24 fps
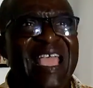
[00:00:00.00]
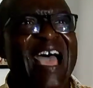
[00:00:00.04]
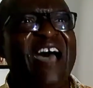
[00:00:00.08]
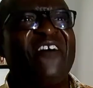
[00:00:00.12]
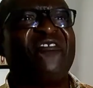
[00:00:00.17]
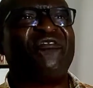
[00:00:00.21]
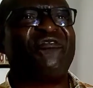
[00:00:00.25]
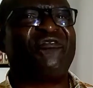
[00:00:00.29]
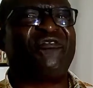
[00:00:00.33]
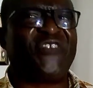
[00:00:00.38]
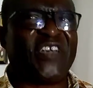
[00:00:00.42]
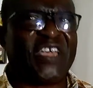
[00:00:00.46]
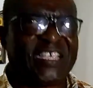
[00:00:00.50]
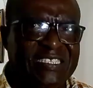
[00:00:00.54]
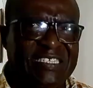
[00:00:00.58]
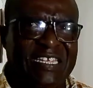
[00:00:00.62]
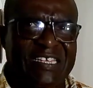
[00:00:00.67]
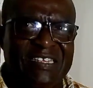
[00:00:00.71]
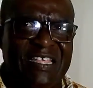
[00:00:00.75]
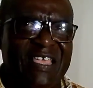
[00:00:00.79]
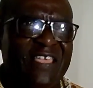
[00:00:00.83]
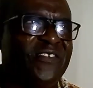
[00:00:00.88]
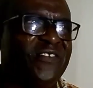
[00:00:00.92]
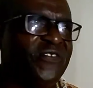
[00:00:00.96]
affected
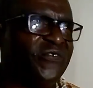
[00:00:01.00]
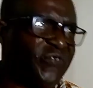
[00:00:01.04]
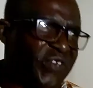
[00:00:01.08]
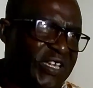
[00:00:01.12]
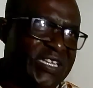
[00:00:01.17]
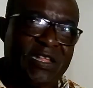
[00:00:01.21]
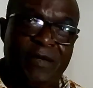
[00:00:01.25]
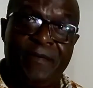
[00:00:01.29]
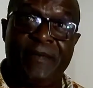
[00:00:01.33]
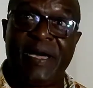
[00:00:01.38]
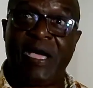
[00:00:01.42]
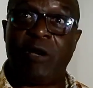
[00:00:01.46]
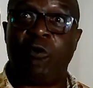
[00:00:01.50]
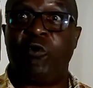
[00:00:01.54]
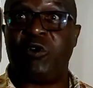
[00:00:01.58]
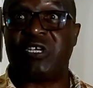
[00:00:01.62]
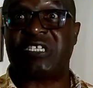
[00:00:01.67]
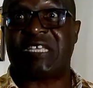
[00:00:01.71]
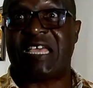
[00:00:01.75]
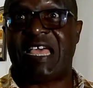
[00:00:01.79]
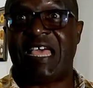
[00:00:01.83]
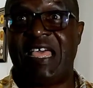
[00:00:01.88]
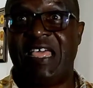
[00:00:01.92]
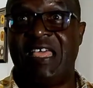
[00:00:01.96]
and infected by
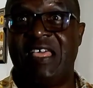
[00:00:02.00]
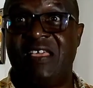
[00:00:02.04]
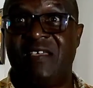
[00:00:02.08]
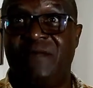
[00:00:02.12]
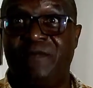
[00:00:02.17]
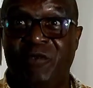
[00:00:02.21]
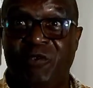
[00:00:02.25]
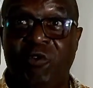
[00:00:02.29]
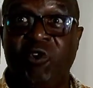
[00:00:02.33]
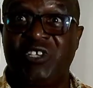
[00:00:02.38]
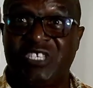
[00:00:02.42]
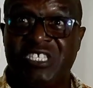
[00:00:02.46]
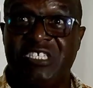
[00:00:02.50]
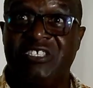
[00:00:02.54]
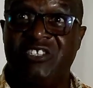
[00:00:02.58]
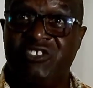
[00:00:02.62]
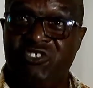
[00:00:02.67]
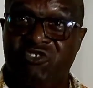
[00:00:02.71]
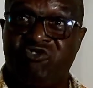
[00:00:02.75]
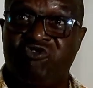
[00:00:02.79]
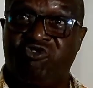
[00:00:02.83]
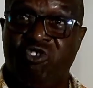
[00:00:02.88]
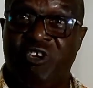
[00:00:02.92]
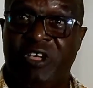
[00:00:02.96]
water because it's
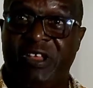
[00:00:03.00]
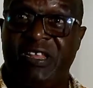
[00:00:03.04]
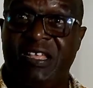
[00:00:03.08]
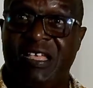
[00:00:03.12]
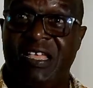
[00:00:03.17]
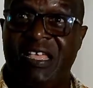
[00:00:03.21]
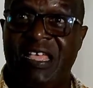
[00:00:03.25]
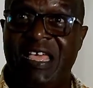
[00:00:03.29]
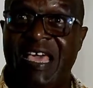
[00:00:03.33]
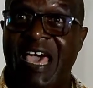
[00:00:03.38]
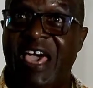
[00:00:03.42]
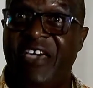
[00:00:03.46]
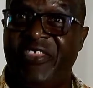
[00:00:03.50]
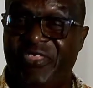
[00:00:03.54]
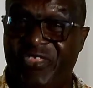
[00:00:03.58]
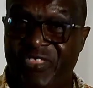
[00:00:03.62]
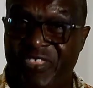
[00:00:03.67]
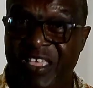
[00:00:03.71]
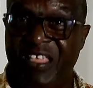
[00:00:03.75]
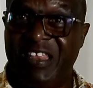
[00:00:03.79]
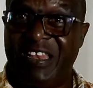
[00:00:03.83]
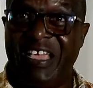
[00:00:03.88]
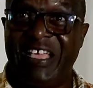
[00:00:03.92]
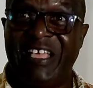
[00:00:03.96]
destroyed, I
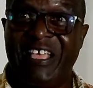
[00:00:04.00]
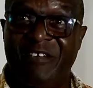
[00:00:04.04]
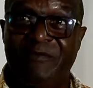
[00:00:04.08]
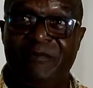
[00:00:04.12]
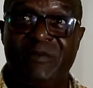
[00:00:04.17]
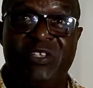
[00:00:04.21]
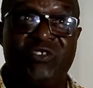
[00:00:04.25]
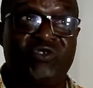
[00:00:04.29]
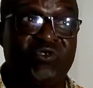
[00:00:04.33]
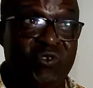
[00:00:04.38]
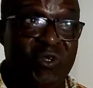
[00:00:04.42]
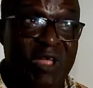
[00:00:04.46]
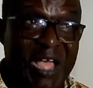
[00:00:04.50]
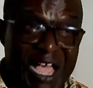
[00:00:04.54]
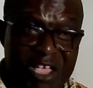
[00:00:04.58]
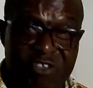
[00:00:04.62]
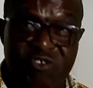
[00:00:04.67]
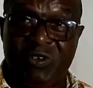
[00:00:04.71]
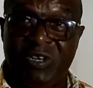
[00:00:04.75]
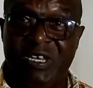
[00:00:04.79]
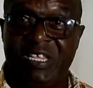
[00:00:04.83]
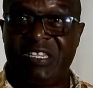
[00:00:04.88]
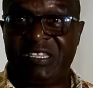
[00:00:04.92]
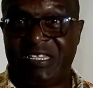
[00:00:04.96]
think the government should
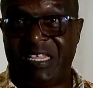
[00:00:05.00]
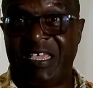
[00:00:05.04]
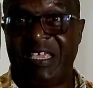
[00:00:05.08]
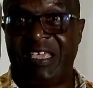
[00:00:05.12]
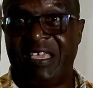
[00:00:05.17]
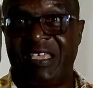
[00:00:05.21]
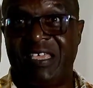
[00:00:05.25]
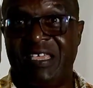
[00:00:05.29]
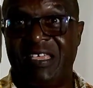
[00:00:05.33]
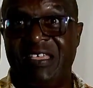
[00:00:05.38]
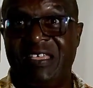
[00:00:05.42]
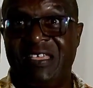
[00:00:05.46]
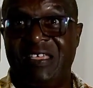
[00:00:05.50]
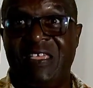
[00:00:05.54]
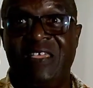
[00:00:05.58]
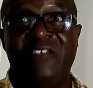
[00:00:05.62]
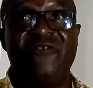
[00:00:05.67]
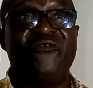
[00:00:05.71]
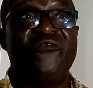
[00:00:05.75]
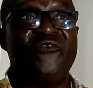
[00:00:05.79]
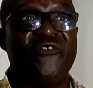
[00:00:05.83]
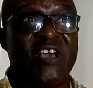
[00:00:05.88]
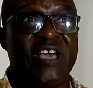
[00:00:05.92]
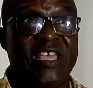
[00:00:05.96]
actually take a
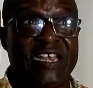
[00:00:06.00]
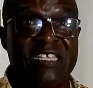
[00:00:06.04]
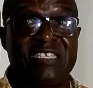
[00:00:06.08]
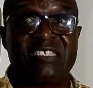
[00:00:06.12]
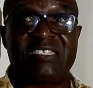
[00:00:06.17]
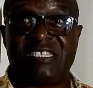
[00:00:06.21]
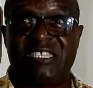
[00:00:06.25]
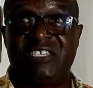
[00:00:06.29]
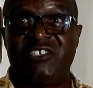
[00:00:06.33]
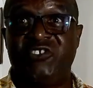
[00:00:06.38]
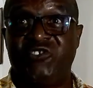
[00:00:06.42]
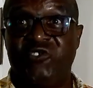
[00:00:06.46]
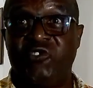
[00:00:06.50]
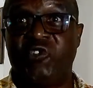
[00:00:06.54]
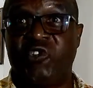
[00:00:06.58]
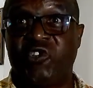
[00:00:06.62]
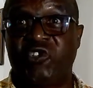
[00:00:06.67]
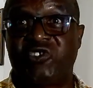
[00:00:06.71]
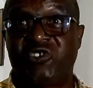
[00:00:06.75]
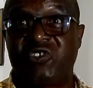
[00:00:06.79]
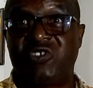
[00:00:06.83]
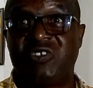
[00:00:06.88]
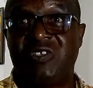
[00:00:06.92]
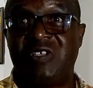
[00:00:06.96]
very
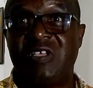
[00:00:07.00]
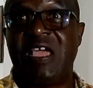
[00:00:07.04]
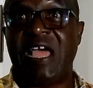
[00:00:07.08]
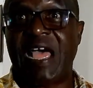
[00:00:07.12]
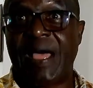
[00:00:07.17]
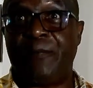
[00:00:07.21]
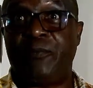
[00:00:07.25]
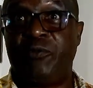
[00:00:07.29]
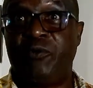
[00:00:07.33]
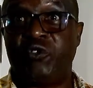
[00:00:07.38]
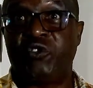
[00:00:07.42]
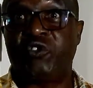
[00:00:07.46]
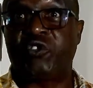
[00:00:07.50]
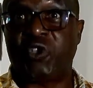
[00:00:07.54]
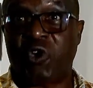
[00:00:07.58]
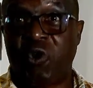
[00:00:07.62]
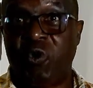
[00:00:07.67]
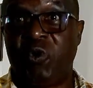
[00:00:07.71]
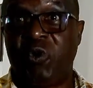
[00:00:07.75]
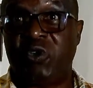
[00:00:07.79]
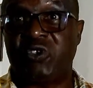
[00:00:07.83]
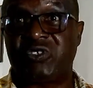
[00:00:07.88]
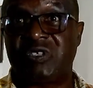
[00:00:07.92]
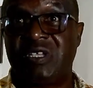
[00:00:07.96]
serious approach
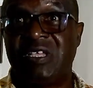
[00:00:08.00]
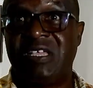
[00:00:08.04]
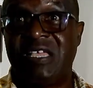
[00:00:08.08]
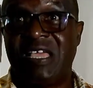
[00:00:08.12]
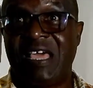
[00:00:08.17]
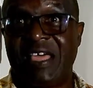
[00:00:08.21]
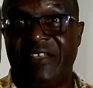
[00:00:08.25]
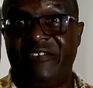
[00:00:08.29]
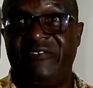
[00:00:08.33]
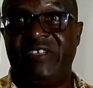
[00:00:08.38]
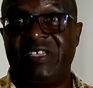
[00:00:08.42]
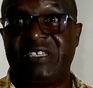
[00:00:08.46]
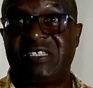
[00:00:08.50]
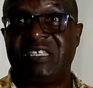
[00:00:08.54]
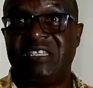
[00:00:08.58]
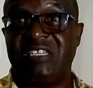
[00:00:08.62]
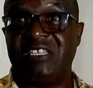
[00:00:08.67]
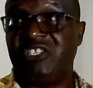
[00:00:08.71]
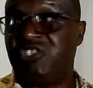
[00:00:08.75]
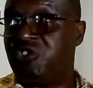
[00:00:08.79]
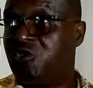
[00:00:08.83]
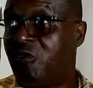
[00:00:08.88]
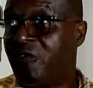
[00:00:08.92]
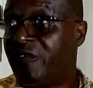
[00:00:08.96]
towards addressing this
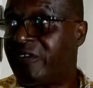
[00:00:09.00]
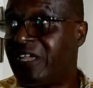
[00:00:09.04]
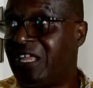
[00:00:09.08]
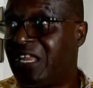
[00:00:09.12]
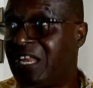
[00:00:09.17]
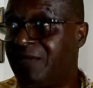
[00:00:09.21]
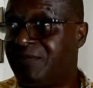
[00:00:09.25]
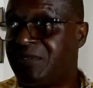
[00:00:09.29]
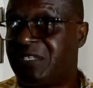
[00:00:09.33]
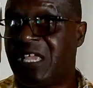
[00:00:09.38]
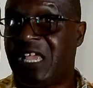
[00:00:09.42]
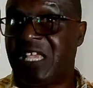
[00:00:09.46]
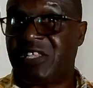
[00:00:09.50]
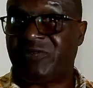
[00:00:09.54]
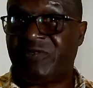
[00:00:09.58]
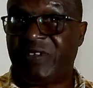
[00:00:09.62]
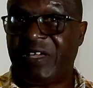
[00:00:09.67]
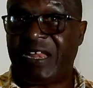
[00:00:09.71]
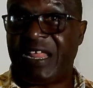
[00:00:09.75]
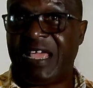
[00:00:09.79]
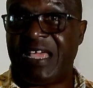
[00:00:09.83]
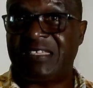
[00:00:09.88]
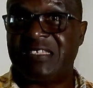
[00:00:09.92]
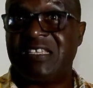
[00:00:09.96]
issue of Galamsey as far
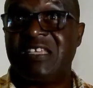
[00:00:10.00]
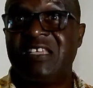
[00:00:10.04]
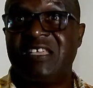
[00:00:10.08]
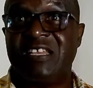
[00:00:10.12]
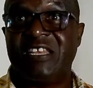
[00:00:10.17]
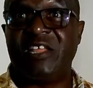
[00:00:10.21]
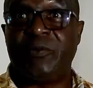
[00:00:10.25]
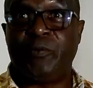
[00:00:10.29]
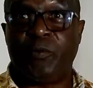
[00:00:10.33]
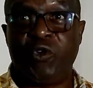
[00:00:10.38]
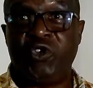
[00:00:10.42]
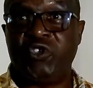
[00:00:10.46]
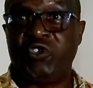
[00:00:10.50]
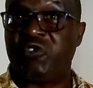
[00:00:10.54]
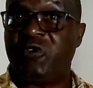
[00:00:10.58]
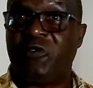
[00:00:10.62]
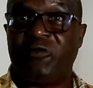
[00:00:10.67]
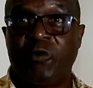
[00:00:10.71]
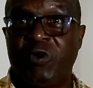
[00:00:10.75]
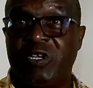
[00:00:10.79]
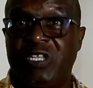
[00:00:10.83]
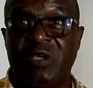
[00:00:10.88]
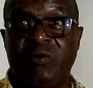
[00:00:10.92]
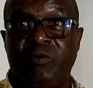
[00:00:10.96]
as the pollution of
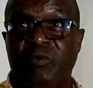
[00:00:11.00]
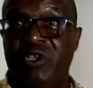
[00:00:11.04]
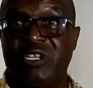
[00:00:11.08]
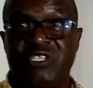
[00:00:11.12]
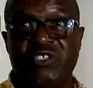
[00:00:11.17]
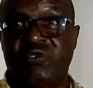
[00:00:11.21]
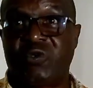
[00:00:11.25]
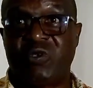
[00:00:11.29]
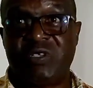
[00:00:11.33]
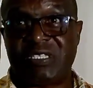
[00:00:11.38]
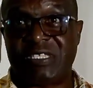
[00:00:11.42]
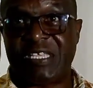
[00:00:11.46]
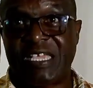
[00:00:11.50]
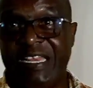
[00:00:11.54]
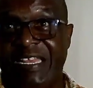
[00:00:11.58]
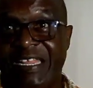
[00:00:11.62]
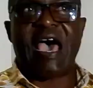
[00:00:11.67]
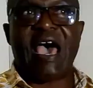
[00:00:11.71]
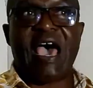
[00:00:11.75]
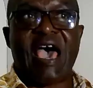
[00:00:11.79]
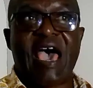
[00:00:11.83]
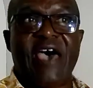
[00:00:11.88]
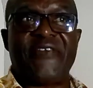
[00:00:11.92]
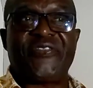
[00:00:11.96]
water bodies is concerned.
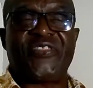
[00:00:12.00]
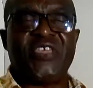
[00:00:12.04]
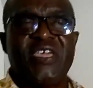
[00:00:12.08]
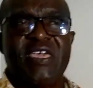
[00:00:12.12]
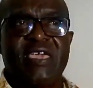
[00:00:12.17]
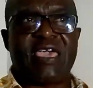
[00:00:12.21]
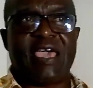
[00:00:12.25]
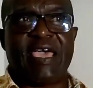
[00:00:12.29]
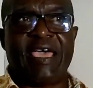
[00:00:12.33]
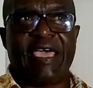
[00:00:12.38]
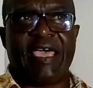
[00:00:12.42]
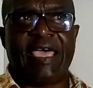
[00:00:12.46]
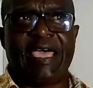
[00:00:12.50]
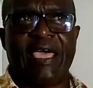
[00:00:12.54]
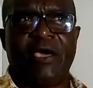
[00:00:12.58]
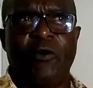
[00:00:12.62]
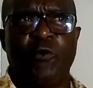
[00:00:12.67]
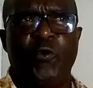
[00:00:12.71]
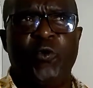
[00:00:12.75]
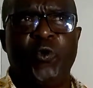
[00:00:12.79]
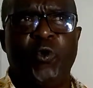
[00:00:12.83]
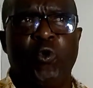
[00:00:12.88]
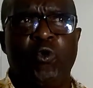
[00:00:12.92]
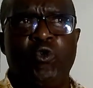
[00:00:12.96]
I think we
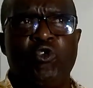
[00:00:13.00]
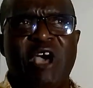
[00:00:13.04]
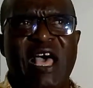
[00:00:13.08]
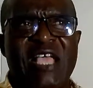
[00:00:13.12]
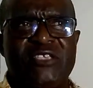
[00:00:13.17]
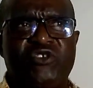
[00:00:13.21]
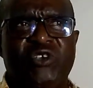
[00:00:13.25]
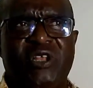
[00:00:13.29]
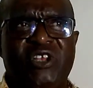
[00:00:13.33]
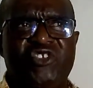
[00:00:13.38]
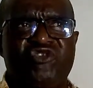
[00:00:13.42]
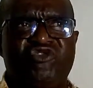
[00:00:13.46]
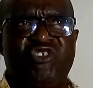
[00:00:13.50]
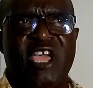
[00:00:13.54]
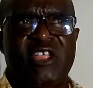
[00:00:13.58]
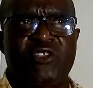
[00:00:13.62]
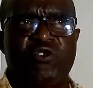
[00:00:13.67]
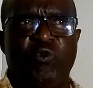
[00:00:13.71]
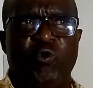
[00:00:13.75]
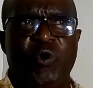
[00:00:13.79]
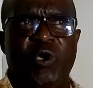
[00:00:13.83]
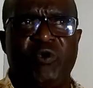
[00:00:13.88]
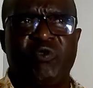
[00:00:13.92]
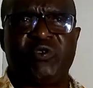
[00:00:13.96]
will actually try to
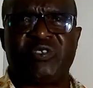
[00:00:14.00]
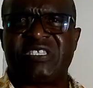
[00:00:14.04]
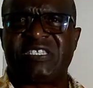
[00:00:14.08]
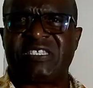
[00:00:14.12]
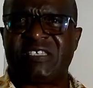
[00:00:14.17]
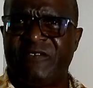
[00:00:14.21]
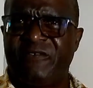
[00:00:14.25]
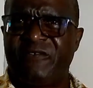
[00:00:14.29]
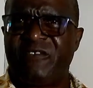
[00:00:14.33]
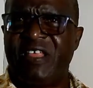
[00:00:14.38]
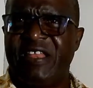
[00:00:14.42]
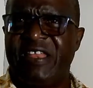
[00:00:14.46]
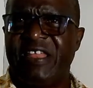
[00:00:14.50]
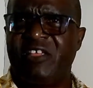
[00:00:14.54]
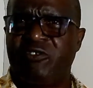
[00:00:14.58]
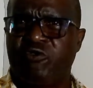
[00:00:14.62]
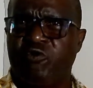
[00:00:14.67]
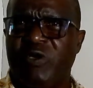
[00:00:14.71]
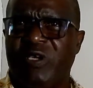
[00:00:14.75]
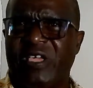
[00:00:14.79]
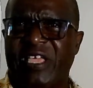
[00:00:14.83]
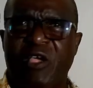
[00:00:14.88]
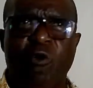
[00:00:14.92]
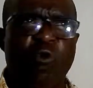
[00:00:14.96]
work with several
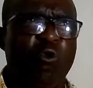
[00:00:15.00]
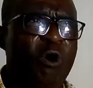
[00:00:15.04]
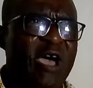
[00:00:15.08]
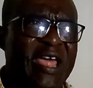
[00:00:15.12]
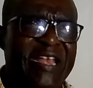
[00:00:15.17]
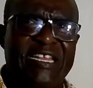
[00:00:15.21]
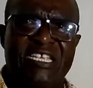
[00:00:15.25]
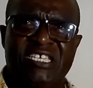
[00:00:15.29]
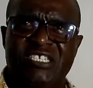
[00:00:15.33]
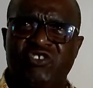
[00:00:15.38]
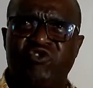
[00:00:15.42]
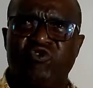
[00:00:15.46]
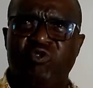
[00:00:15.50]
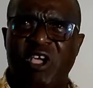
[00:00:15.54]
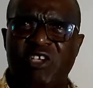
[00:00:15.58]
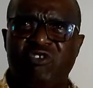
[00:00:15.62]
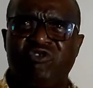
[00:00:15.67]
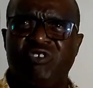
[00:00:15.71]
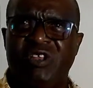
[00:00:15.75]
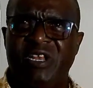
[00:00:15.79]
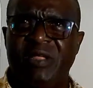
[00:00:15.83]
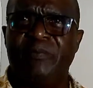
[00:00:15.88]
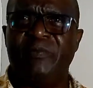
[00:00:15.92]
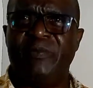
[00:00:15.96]
networks and coalitions to
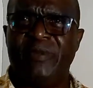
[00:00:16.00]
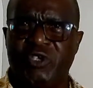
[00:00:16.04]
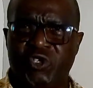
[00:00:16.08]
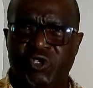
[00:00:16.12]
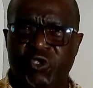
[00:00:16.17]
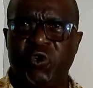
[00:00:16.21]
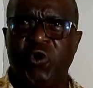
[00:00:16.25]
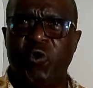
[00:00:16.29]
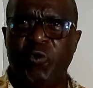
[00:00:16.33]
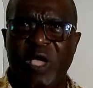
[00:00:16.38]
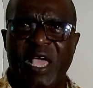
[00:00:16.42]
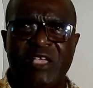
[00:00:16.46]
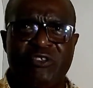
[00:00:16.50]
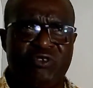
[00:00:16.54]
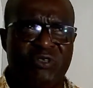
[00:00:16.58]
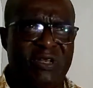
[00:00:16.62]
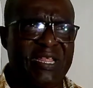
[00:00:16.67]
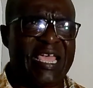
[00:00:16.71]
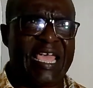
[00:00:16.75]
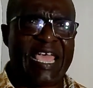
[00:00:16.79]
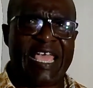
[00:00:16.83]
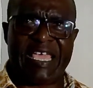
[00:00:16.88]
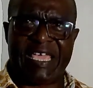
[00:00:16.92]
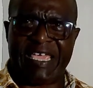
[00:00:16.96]
actually make sure we actually
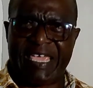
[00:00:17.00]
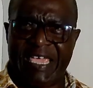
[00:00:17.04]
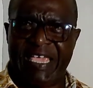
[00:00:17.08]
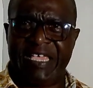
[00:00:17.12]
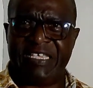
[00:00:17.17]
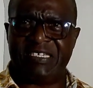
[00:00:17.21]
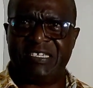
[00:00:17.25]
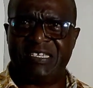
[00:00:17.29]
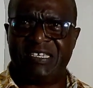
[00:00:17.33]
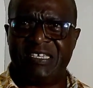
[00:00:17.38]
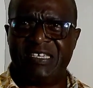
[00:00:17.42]
engage